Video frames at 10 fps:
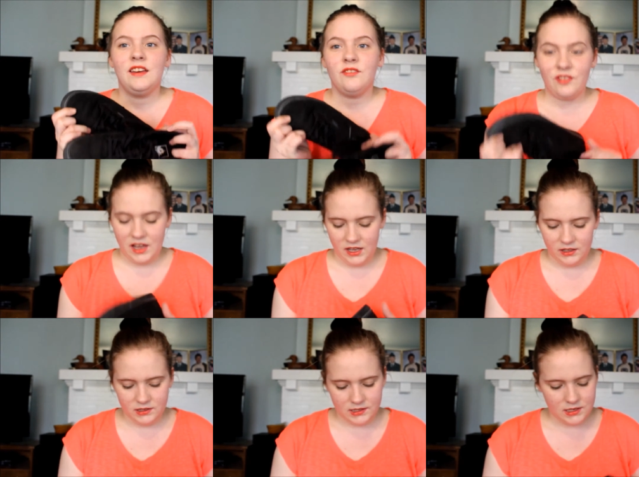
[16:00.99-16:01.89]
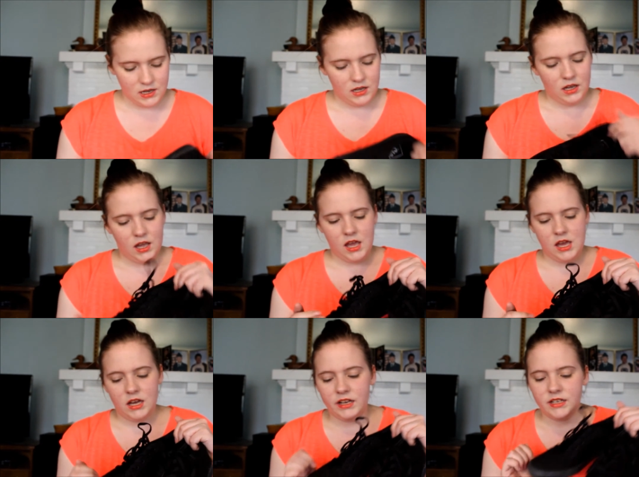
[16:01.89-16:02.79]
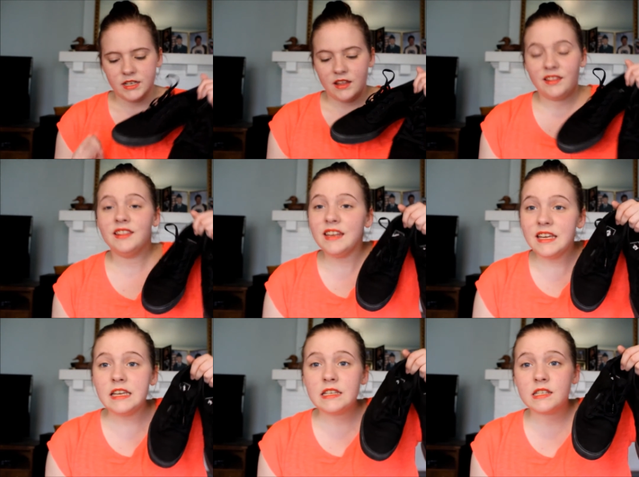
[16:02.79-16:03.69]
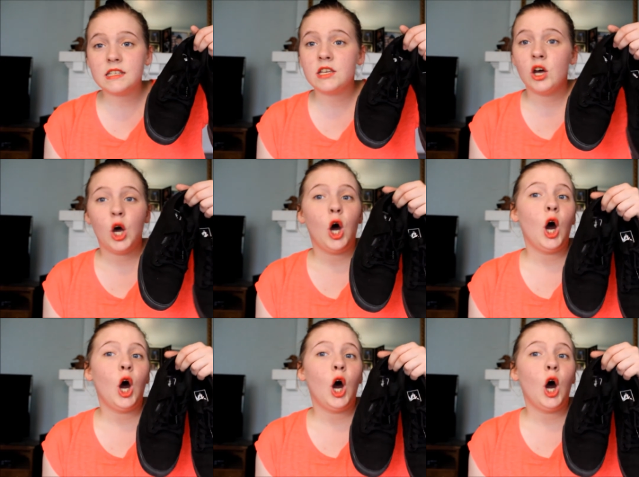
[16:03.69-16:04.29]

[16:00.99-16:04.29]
Vans and these